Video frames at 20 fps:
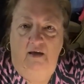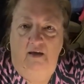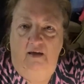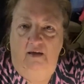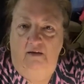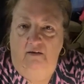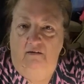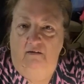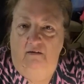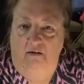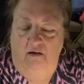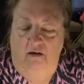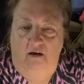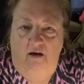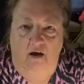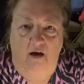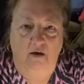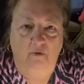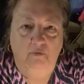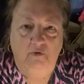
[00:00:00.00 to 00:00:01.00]
And
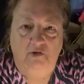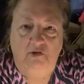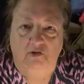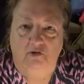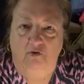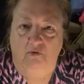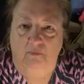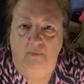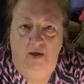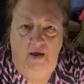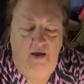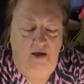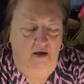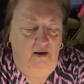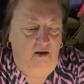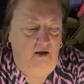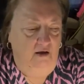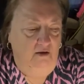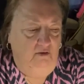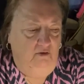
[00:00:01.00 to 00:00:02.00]
I was so
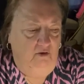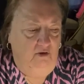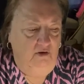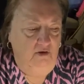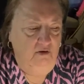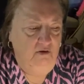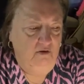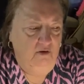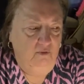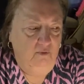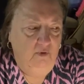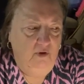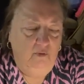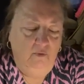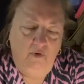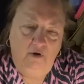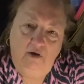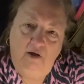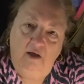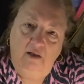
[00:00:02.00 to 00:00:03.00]
mad. I thought, you know
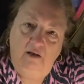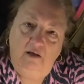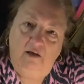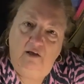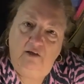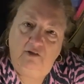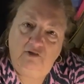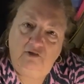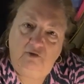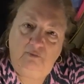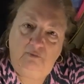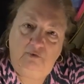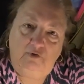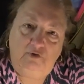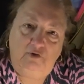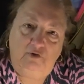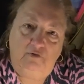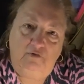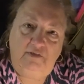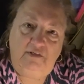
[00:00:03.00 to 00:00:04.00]
what kind of
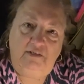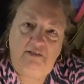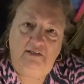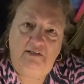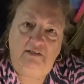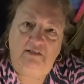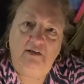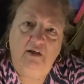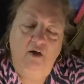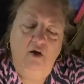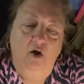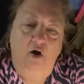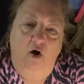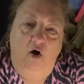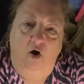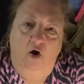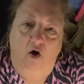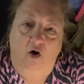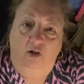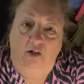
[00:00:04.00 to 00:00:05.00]
customer service is this?
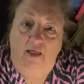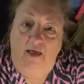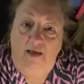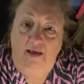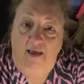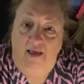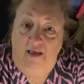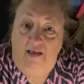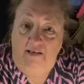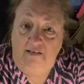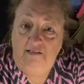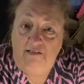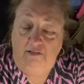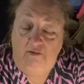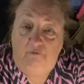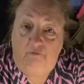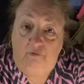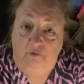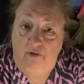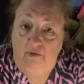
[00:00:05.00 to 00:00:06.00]
All I
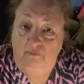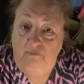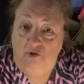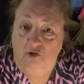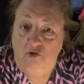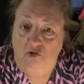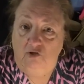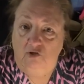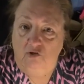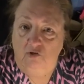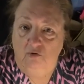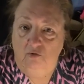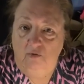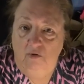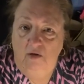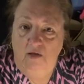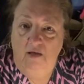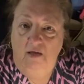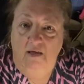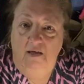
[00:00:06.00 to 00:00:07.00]
asked for them to
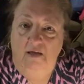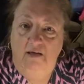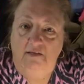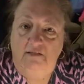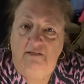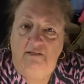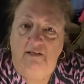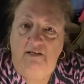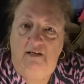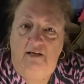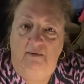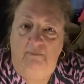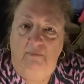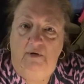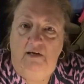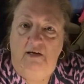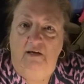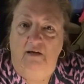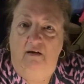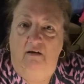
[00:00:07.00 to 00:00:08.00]
do is to give
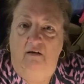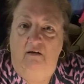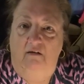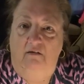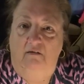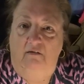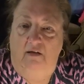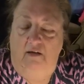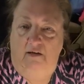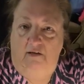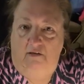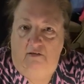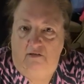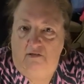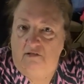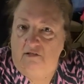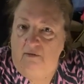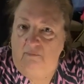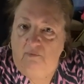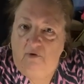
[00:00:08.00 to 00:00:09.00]
me like
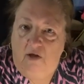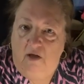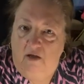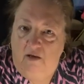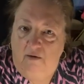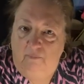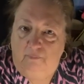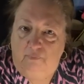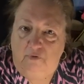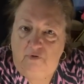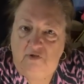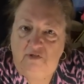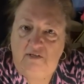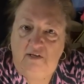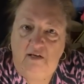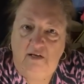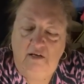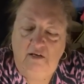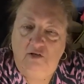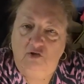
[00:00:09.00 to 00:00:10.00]
some kind of
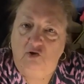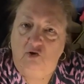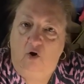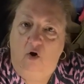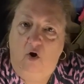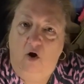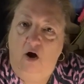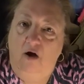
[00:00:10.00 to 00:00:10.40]
percentage